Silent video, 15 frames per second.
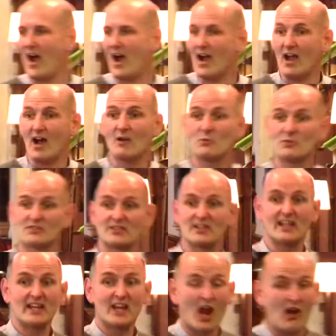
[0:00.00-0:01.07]
I, I want to
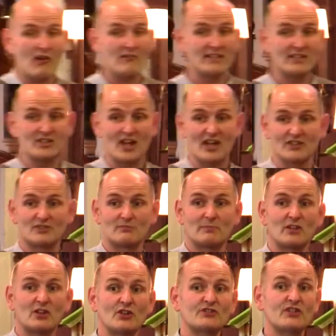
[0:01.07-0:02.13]
encourage us
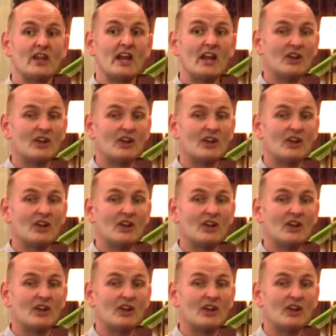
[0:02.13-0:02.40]
because,